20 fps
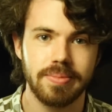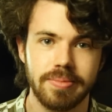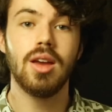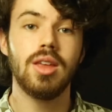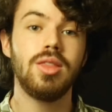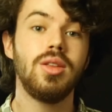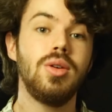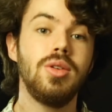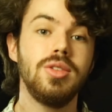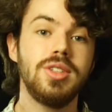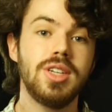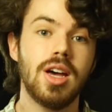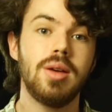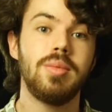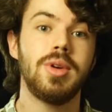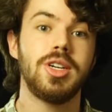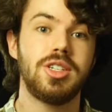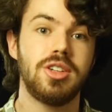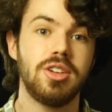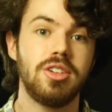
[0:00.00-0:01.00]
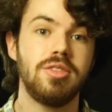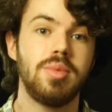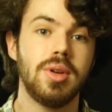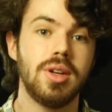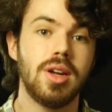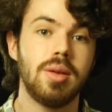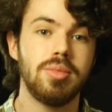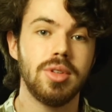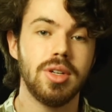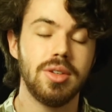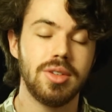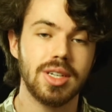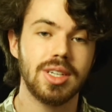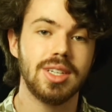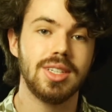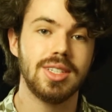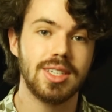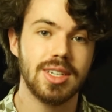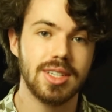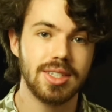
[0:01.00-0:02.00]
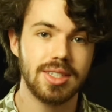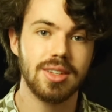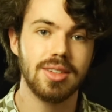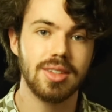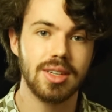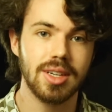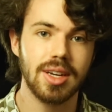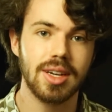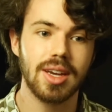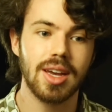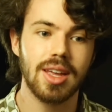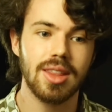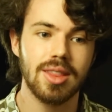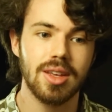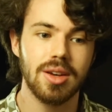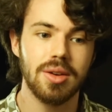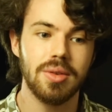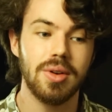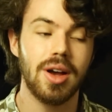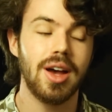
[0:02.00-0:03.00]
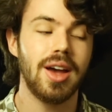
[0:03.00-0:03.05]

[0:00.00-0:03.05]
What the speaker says: And the whole time I should have been uploading consistently again though,